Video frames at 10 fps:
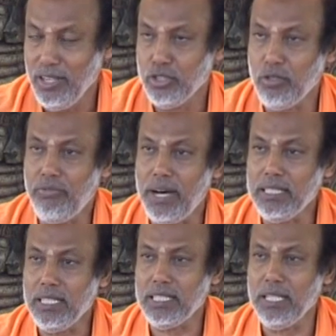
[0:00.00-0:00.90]
So
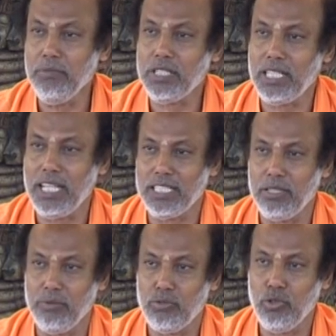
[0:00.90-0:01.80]
father's name is
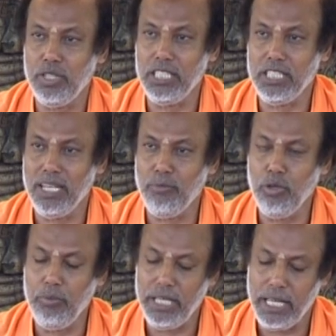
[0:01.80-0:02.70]
Sadashivam. So his name
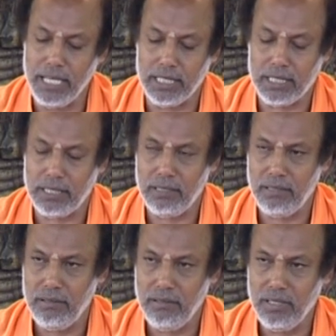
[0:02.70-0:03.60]
will be S.
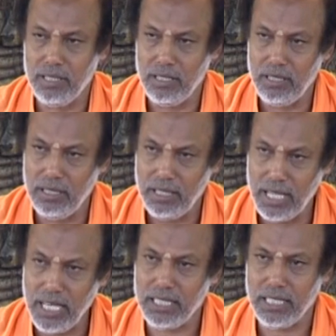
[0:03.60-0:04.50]

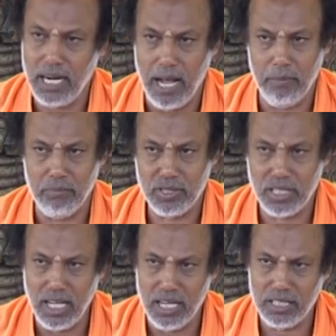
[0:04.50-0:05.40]
S Ram.
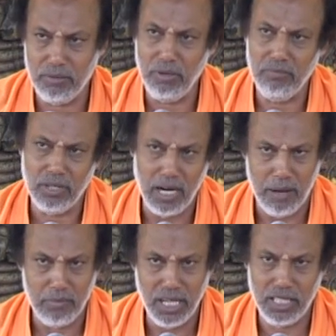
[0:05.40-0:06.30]
Sadashivam
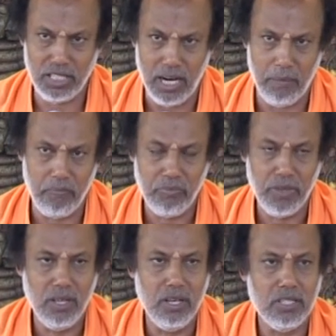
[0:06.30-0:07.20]
Ram. S Ram.
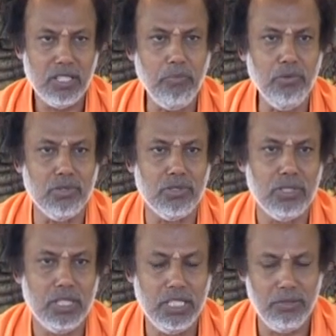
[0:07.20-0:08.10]
Suppose
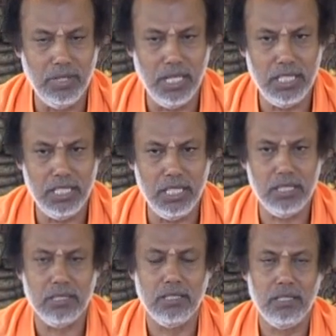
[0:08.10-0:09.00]
his village
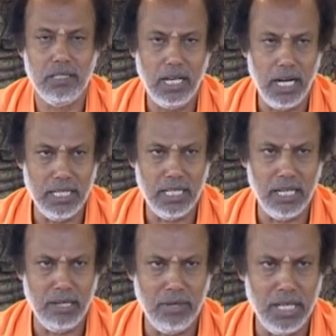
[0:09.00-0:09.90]
is
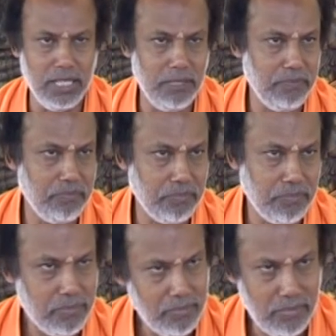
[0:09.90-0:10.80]
Adiyannamalai.
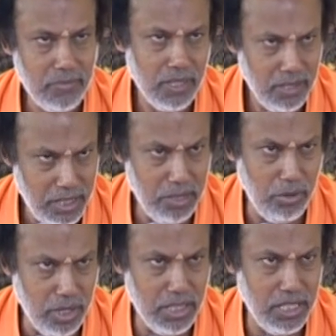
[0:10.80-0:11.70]
He
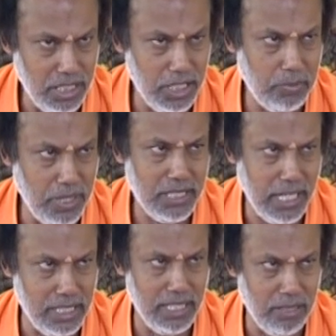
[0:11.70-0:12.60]
born in this place,
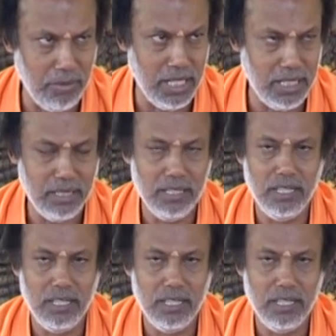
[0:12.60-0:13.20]
Adiyannamalai.